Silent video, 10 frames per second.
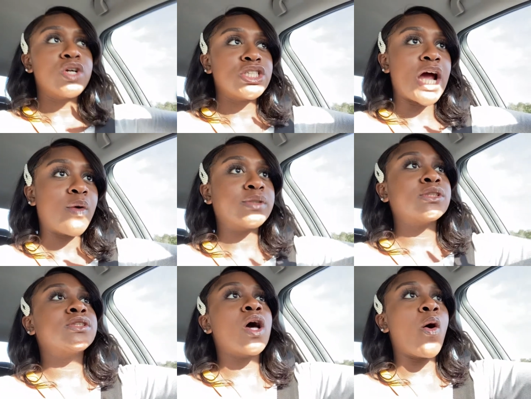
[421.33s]
rush
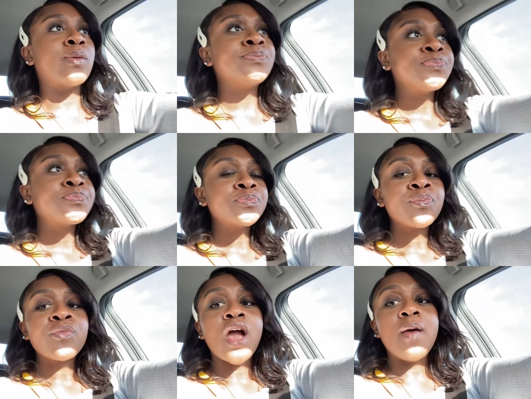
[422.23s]
hour. So
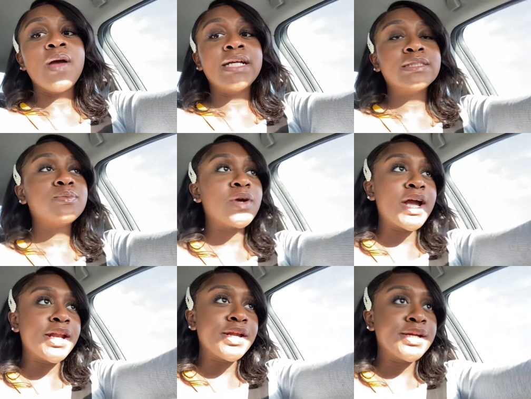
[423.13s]
I'm heading to
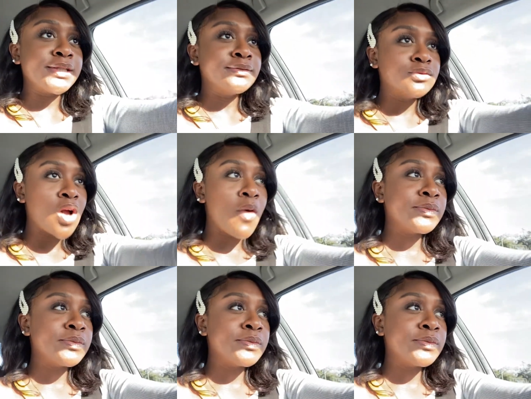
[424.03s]
Brandon